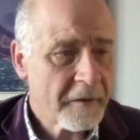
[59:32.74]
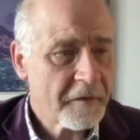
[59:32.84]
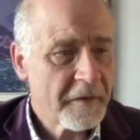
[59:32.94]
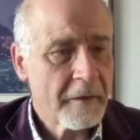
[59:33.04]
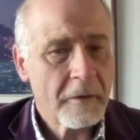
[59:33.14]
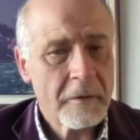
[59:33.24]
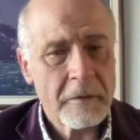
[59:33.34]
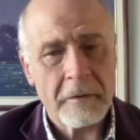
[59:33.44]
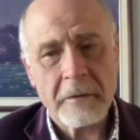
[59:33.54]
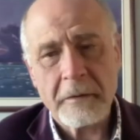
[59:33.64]
said,
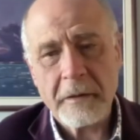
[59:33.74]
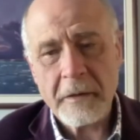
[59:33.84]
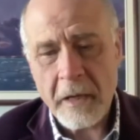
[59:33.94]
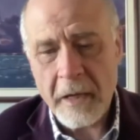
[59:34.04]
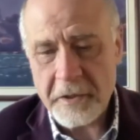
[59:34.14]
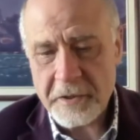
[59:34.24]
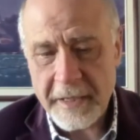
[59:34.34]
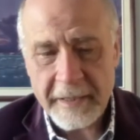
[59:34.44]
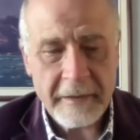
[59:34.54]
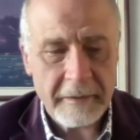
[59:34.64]
oh gosh,
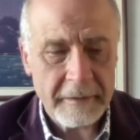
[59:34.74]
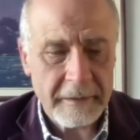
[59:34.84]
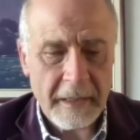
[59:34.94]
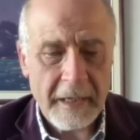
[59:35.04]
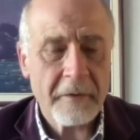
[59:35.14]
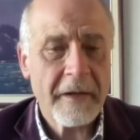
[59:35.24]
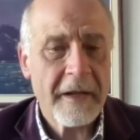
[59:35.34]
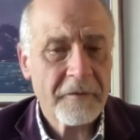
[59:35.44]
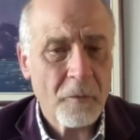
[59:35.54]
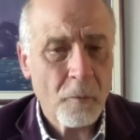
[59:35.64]
I don't
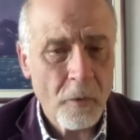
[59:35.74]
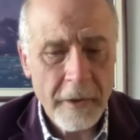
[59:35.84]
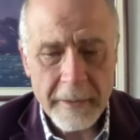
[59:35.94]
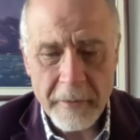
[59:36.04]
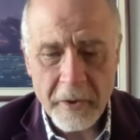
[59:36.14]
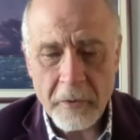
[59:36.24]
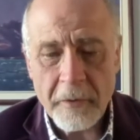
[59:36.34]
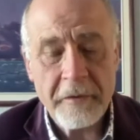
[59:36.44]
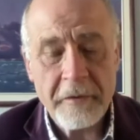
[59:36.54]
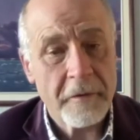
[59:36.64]
have to worry about
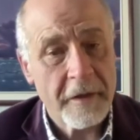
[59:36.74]
going through